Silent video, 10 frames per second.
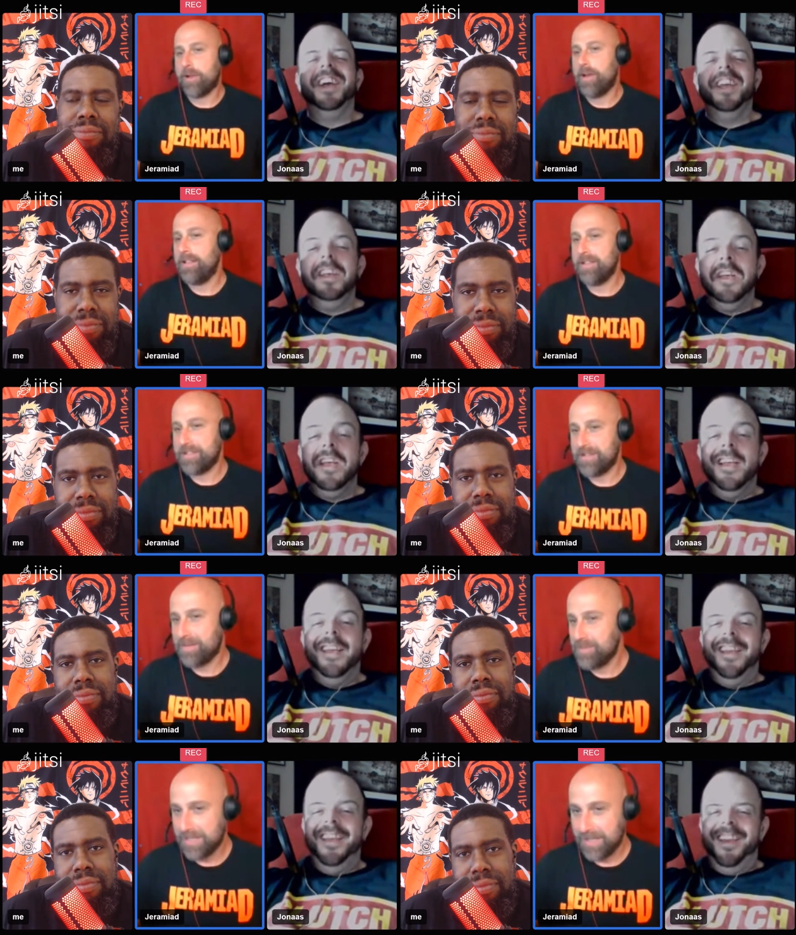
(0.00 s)
Speaker 1: Cutlass or
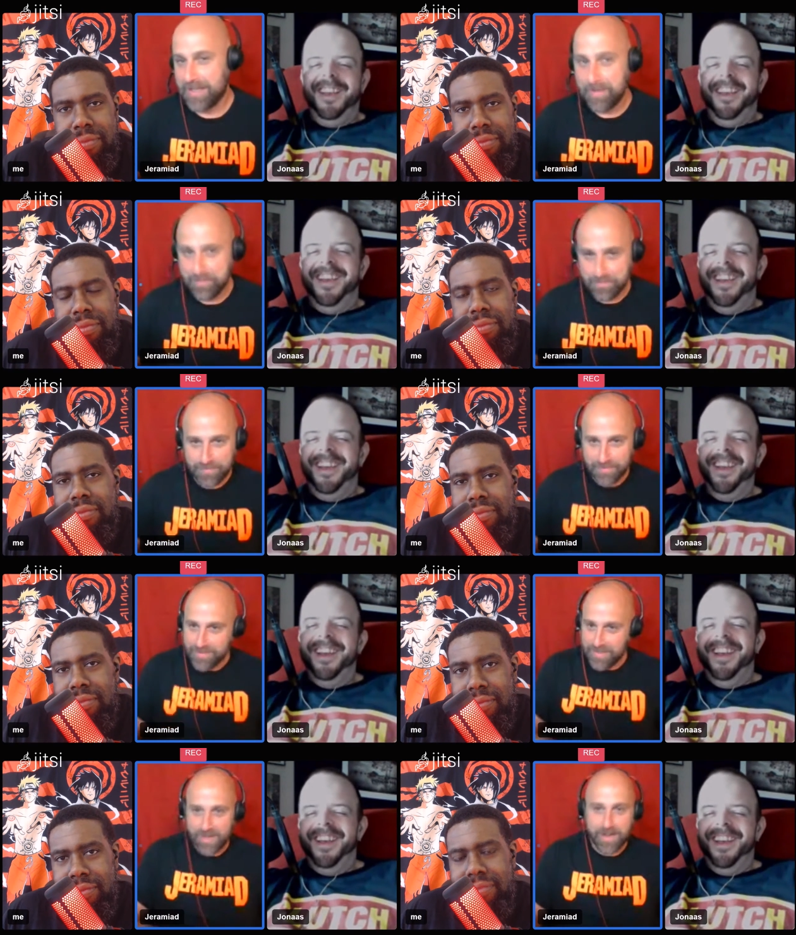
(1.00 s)
some shit like that,
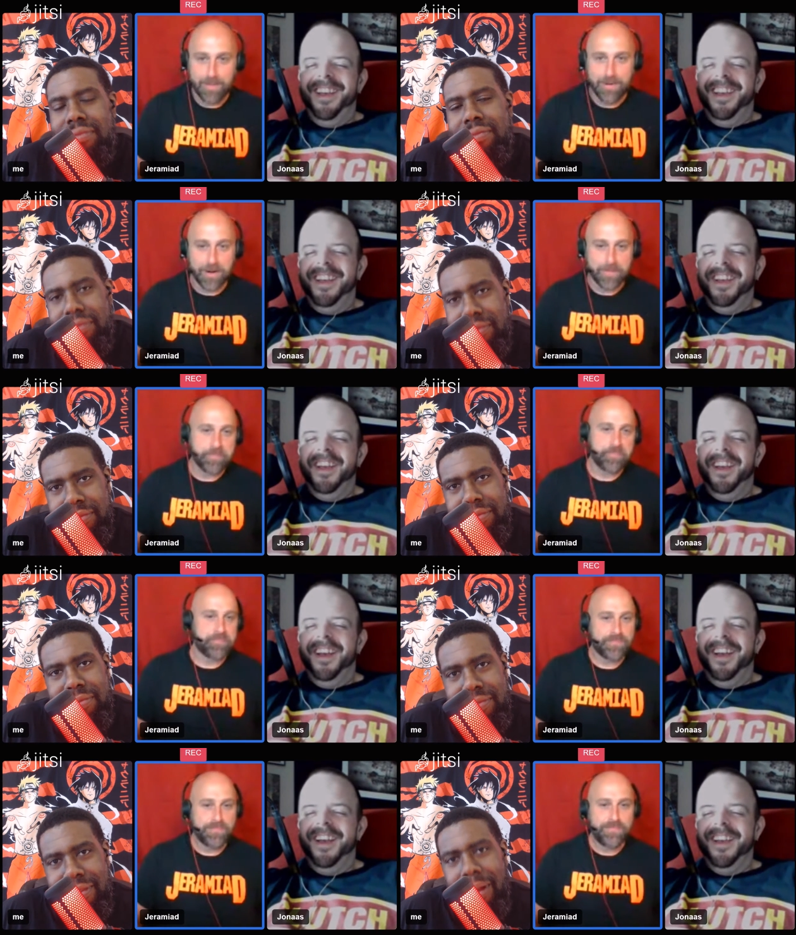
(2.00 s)
like a cop car.
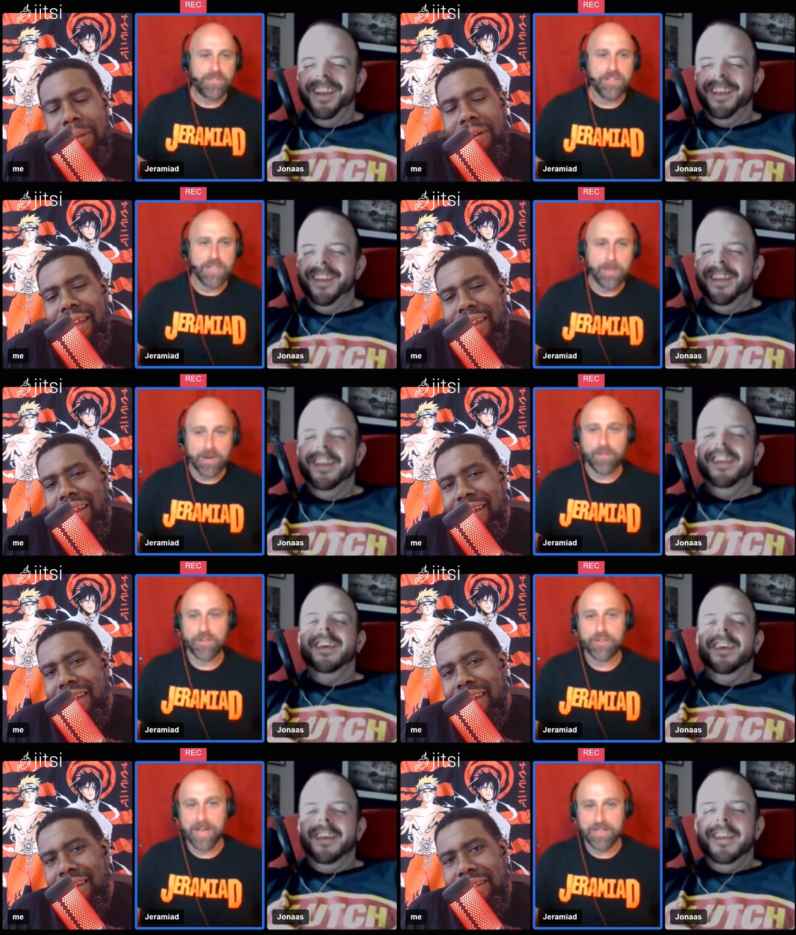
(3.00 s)
Okay. Jumping yeah,
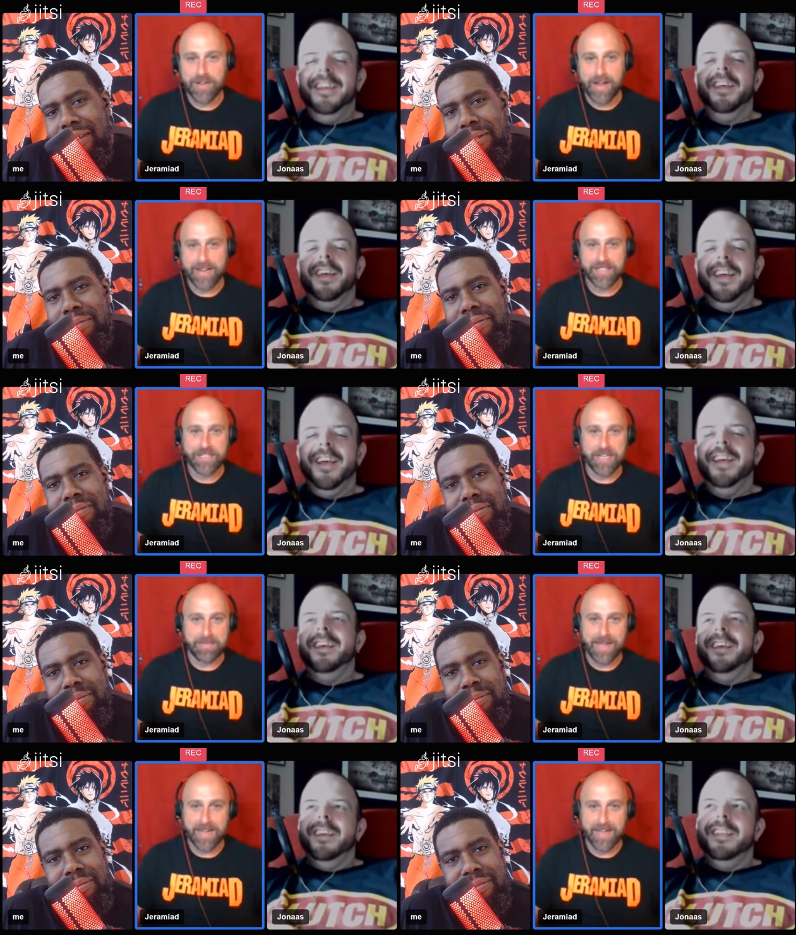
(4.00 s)
over yeah, train yeah. tracks,
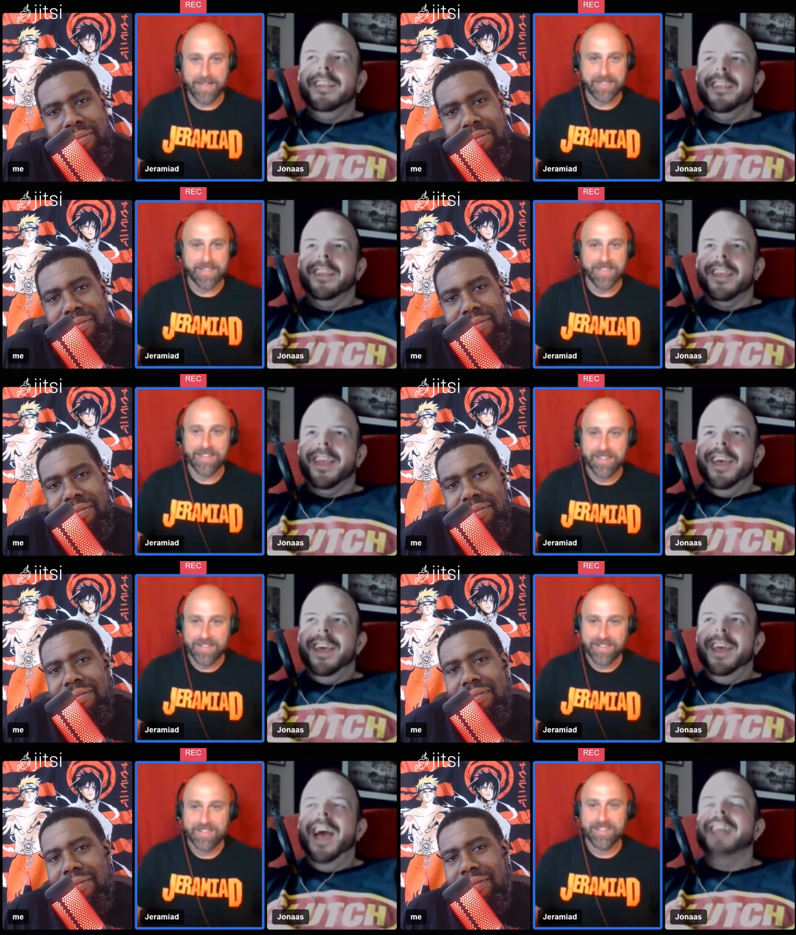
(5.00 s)
chasing bad guys.
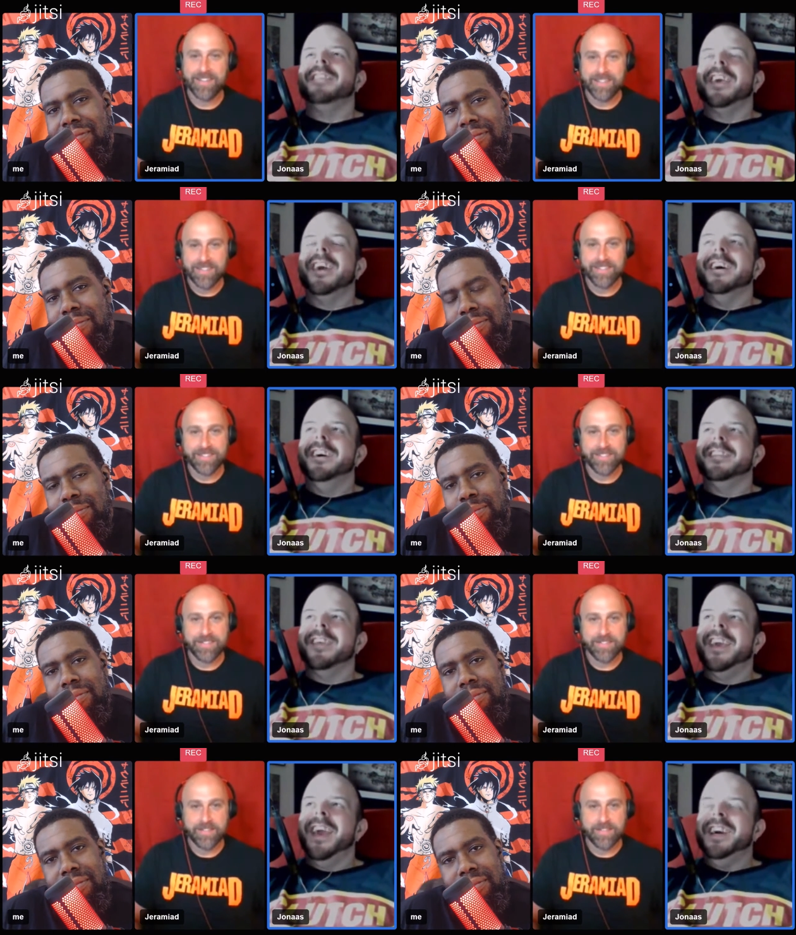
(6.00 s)
Speaker 2: Yeah, it's like a, it's
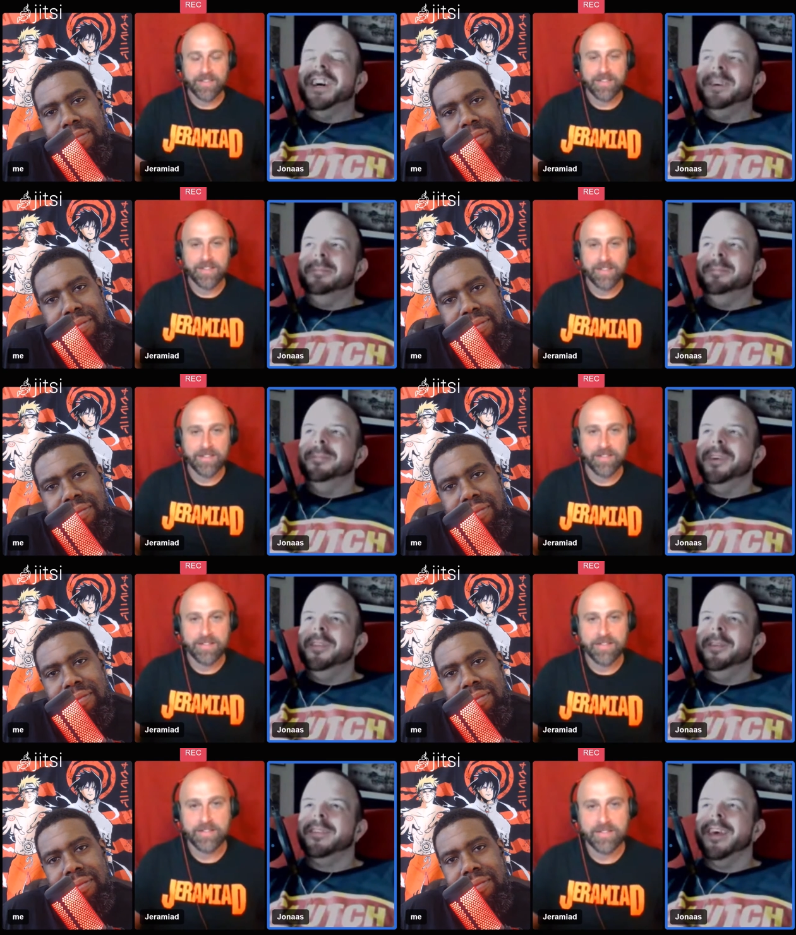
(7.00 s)
like a um one of
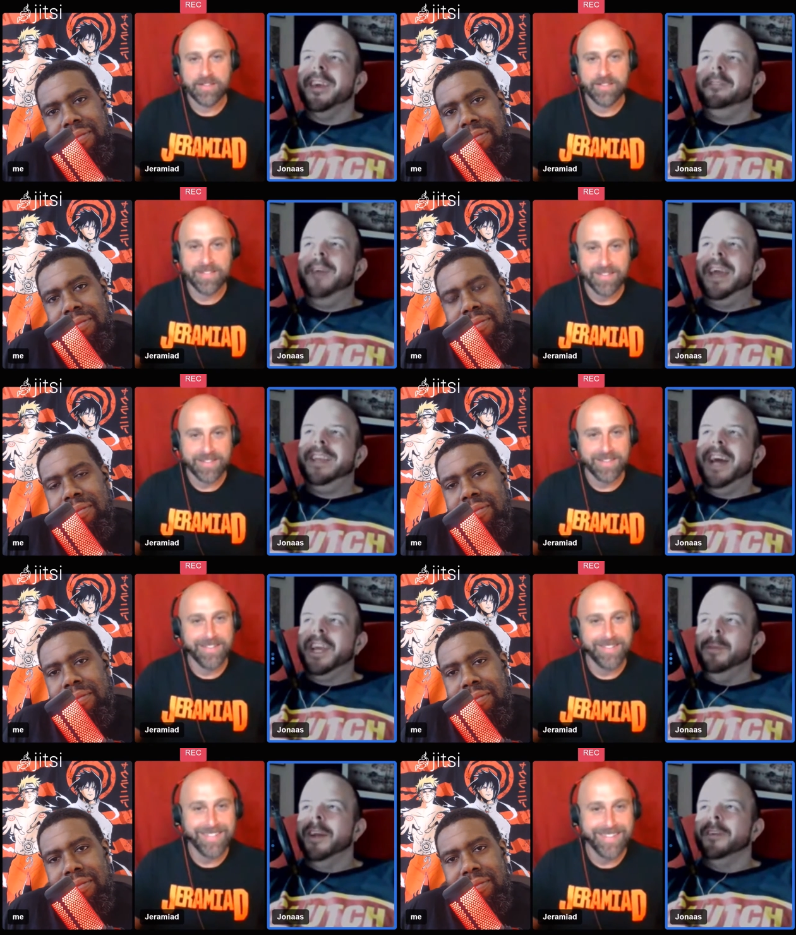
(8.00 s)
those like fake
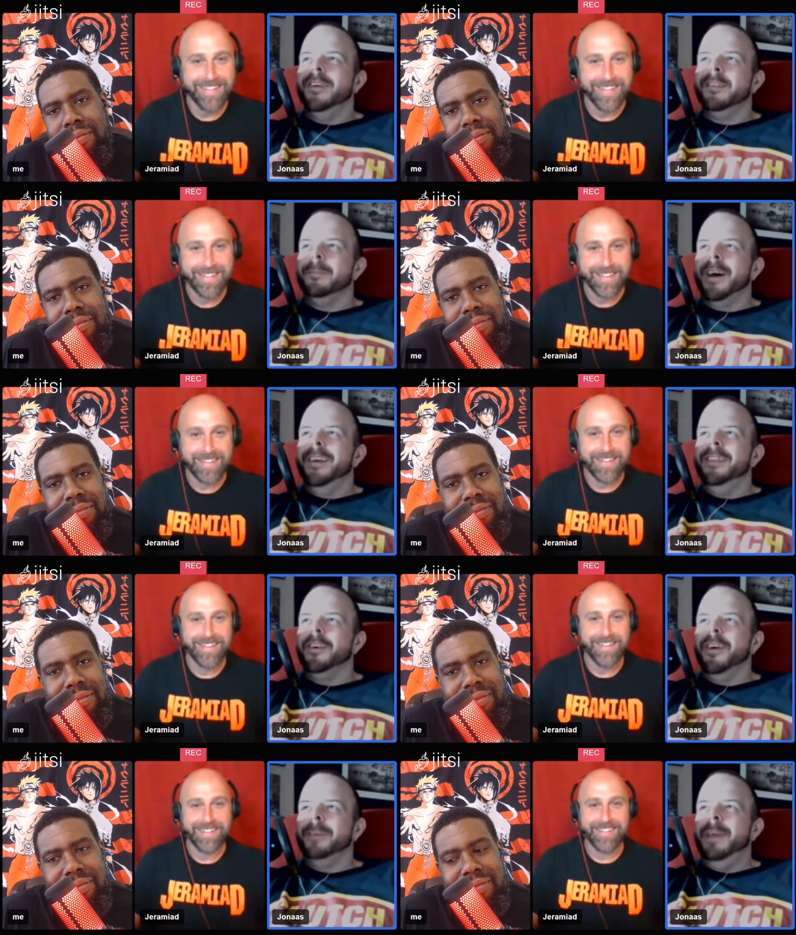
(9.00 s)
documentaries about, and
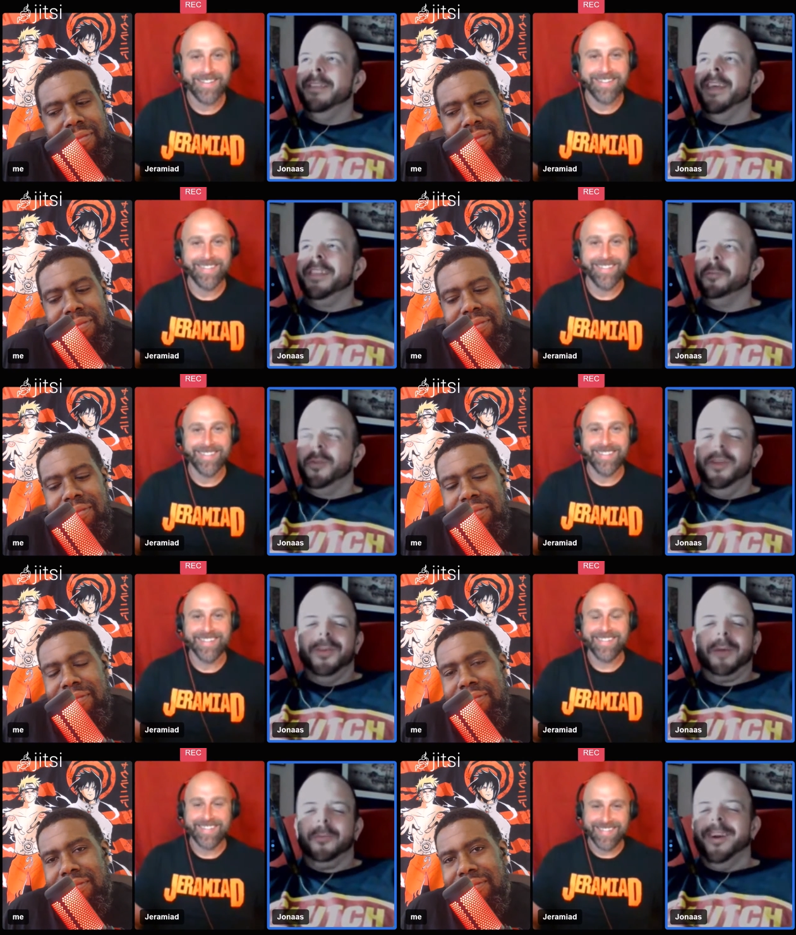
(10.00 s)
they're like being like they're,
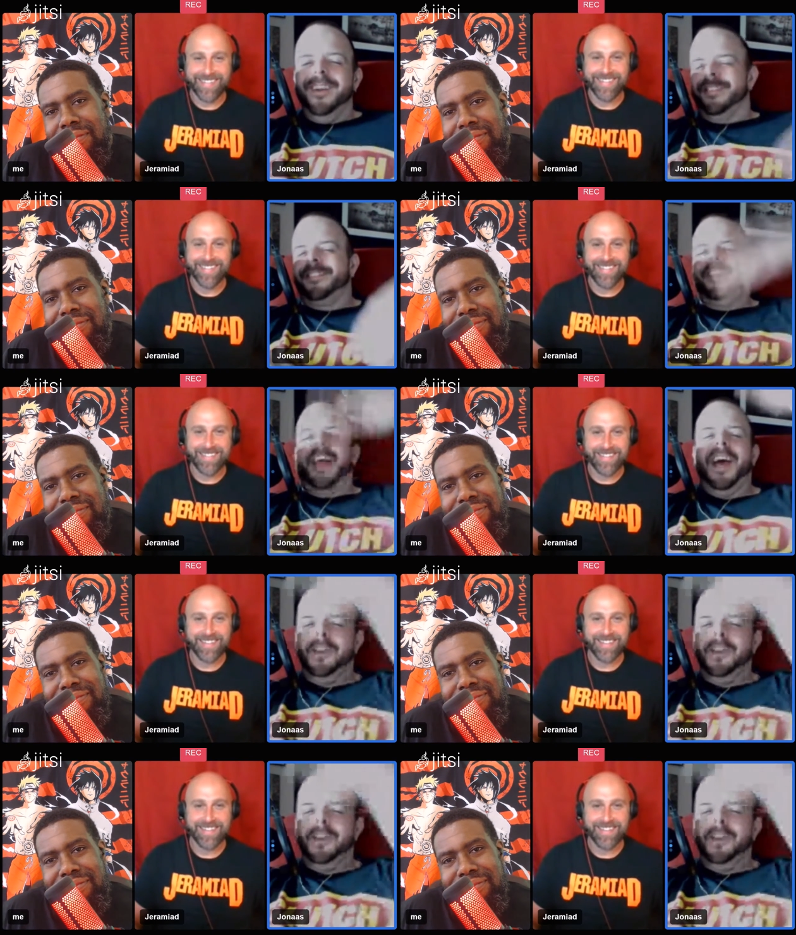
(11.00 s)
they're like running and sliding